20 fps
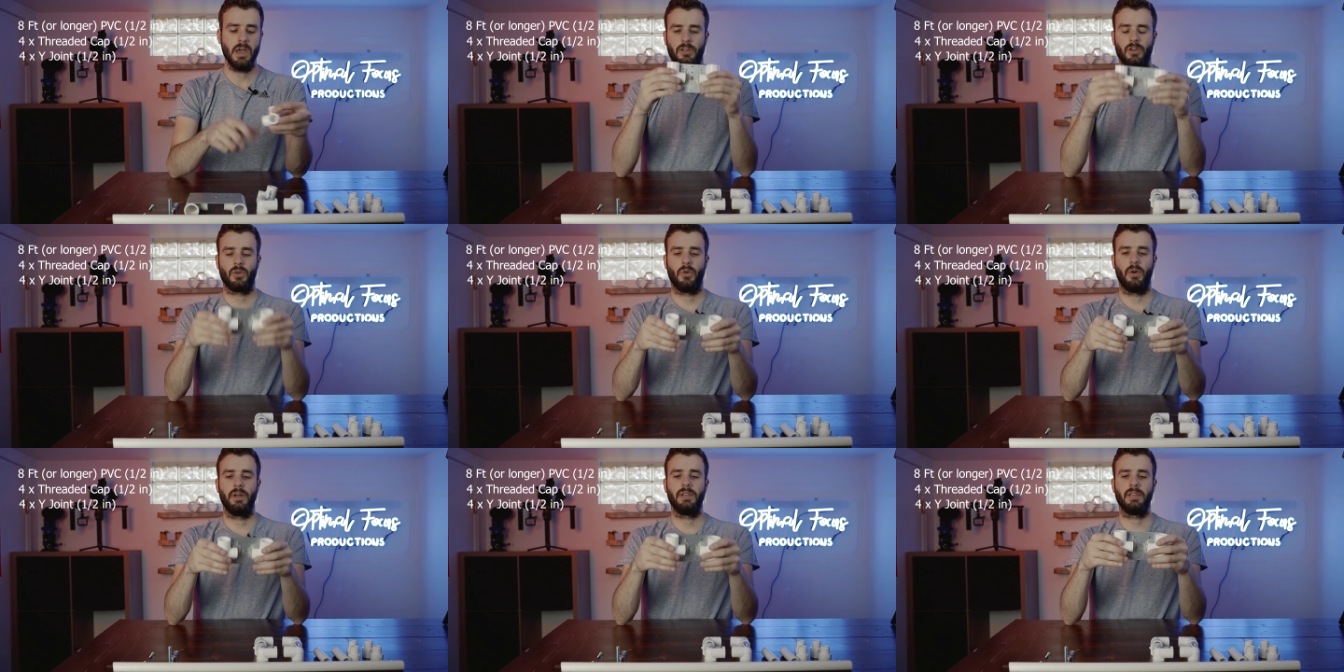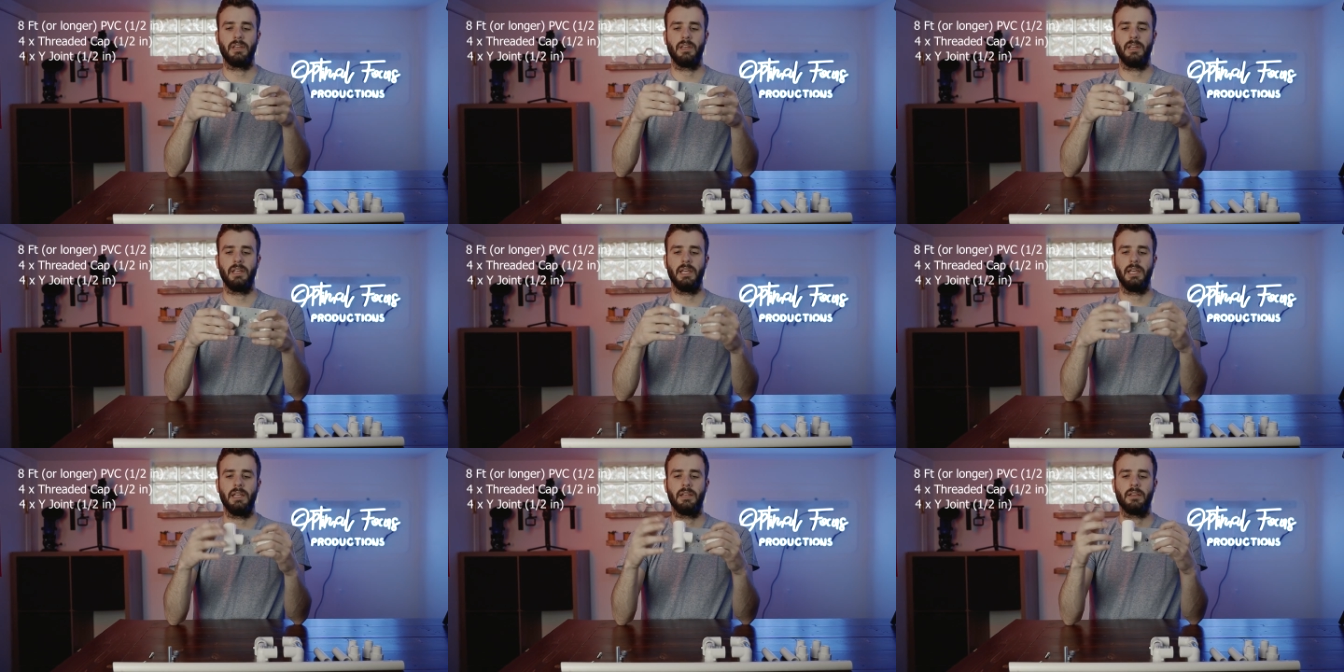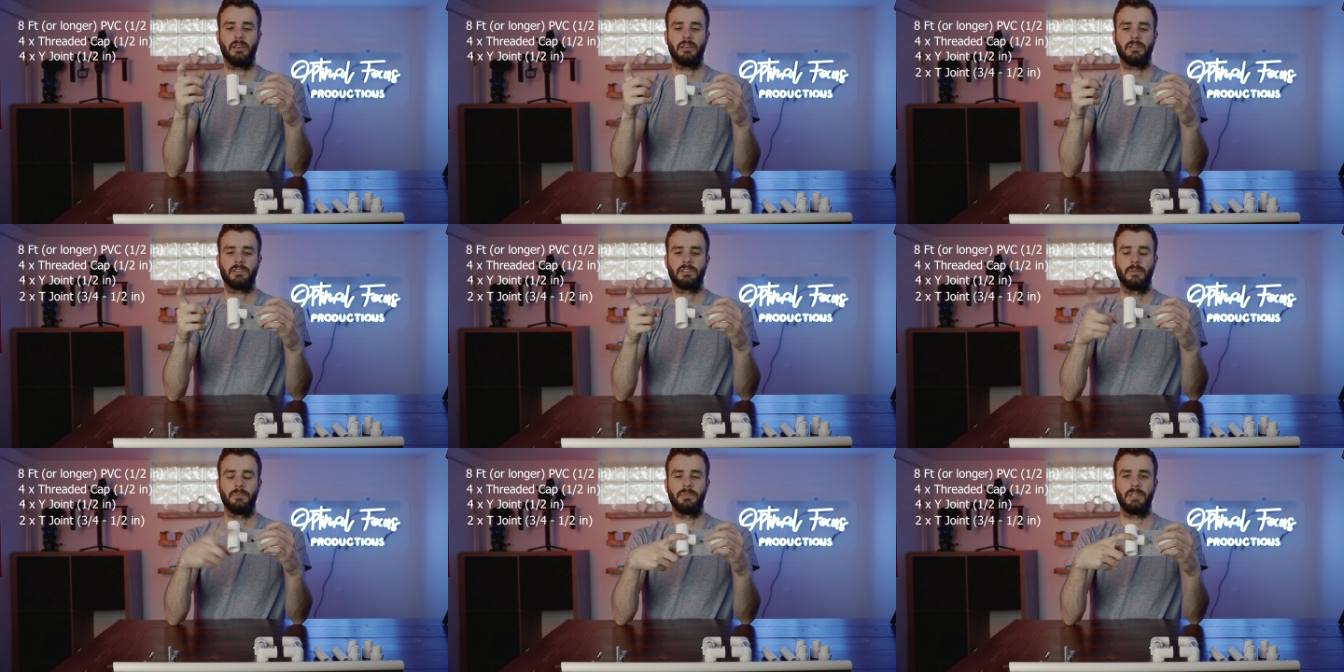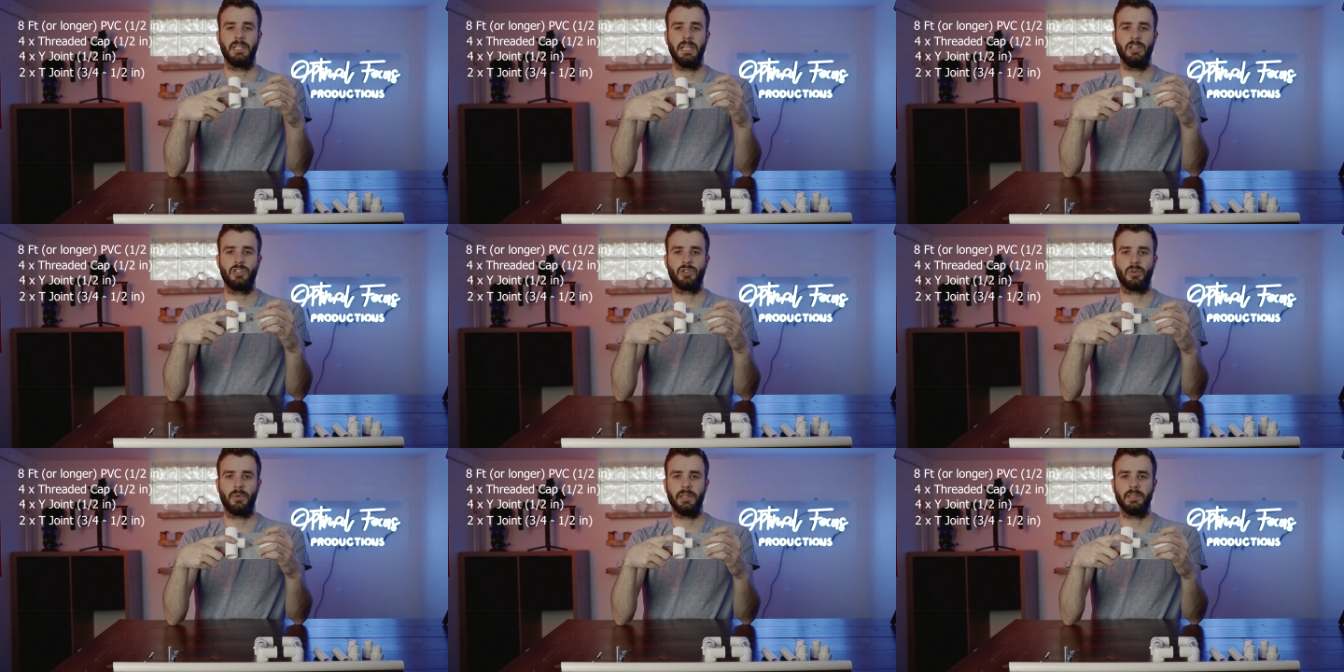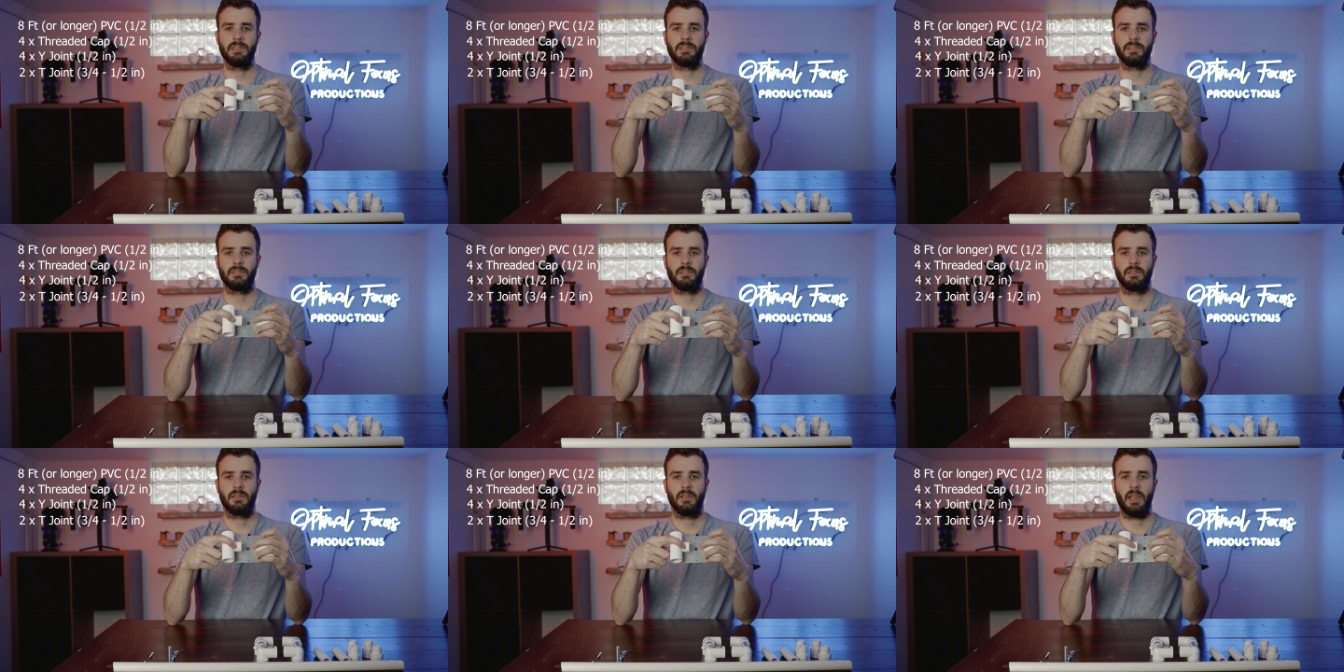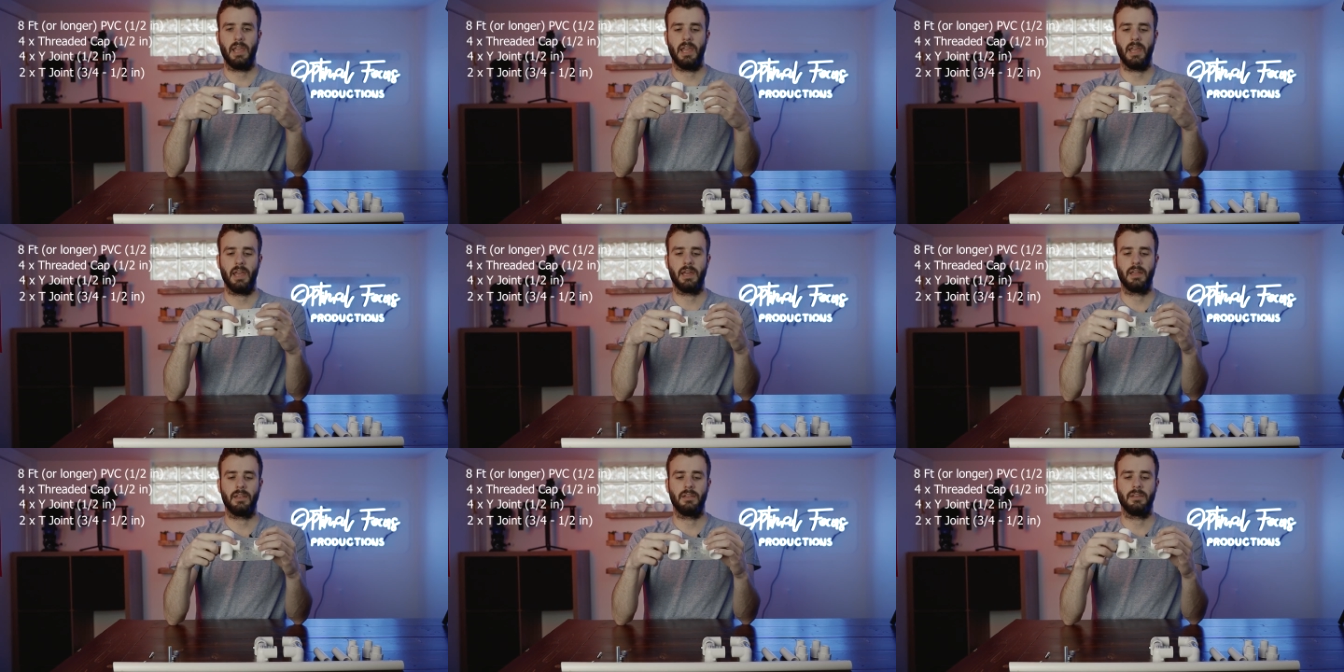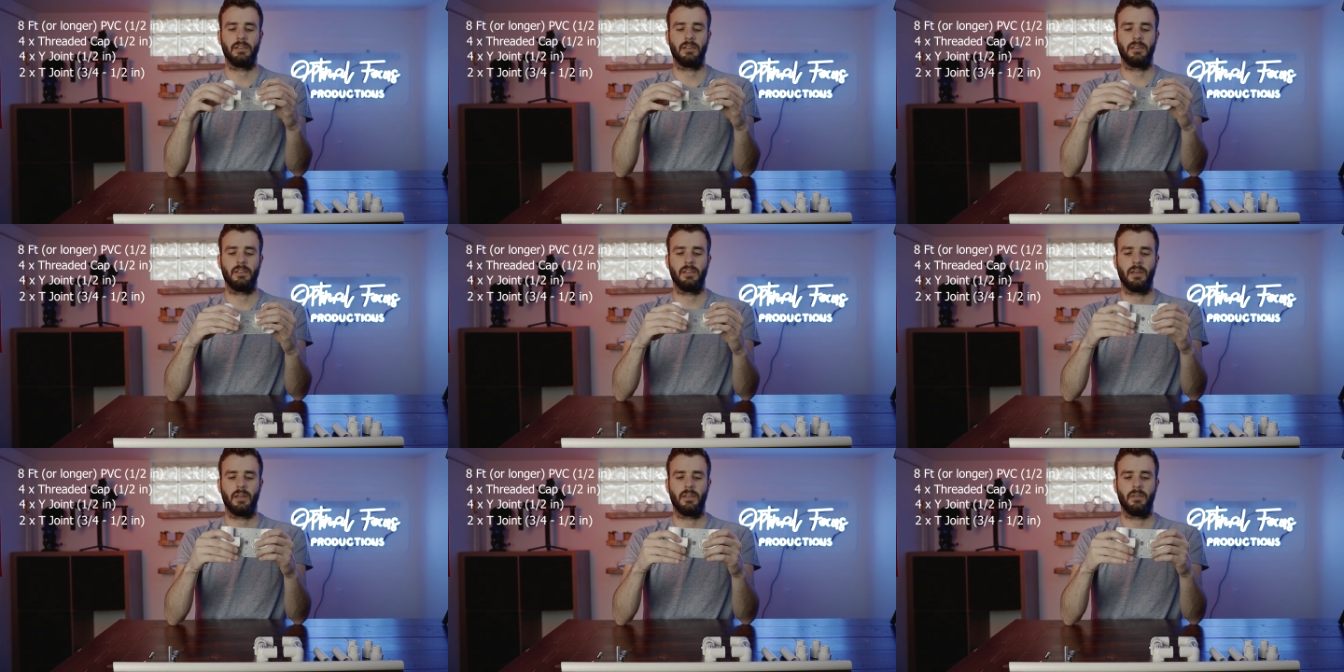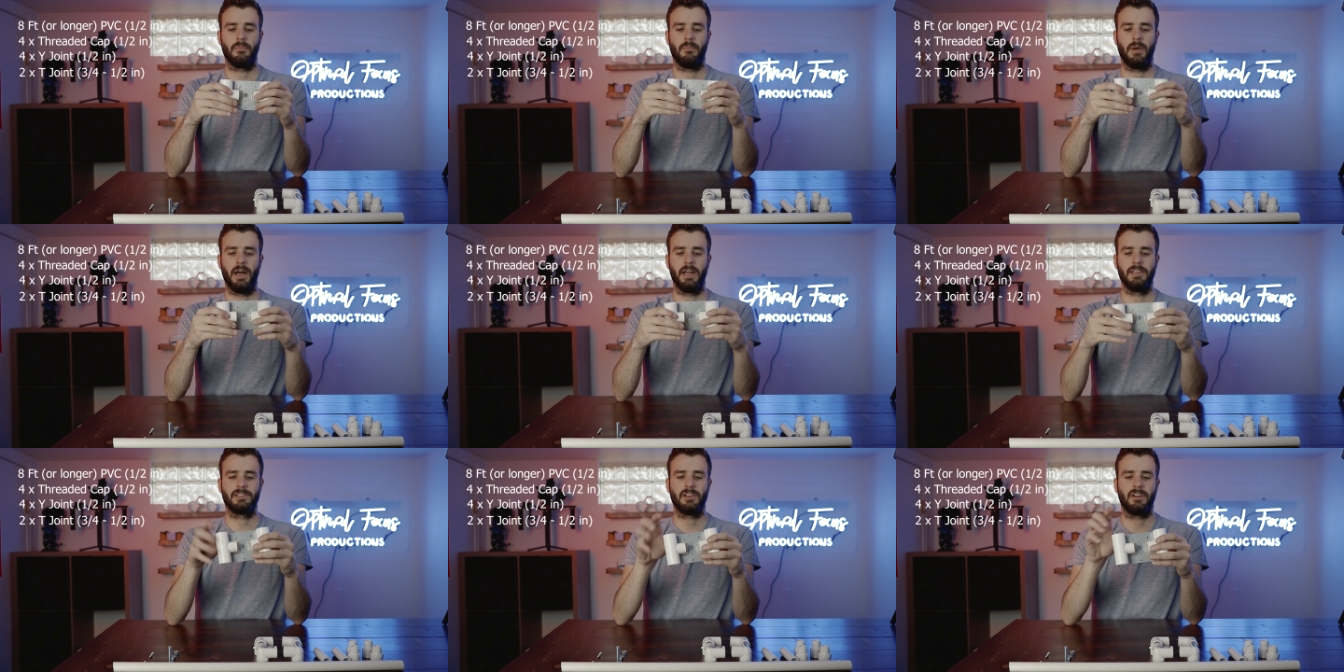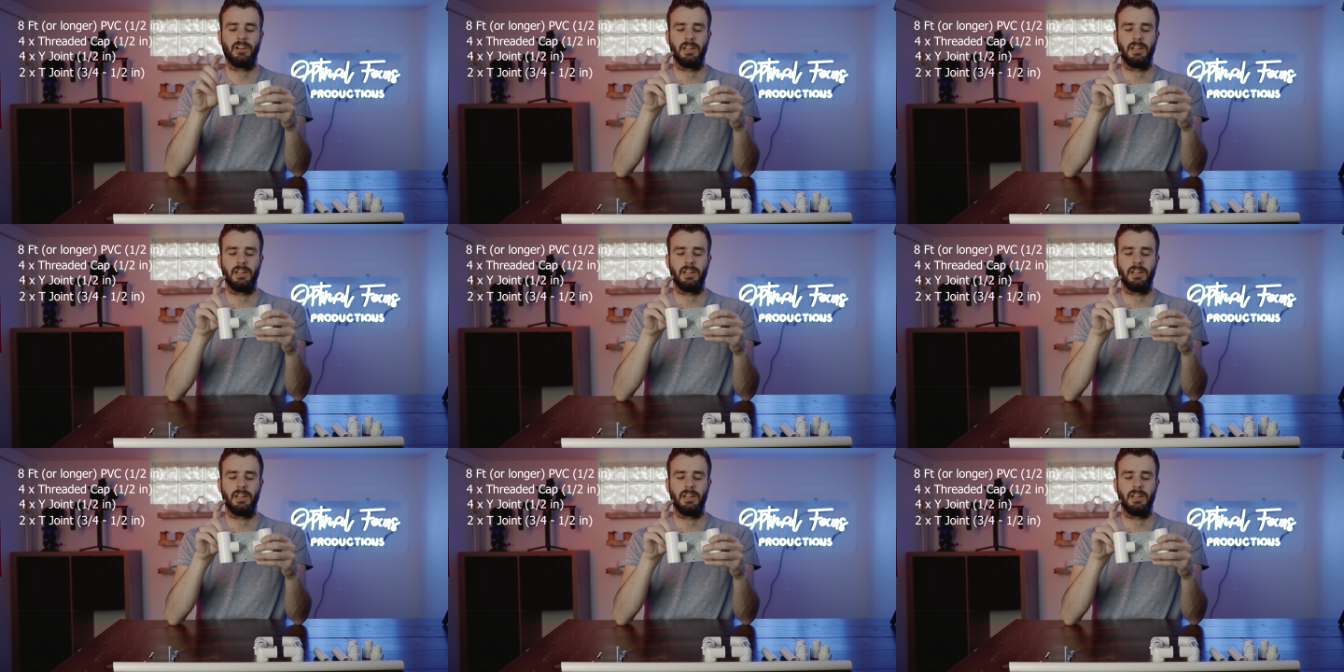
You're going to need some T joints and mine's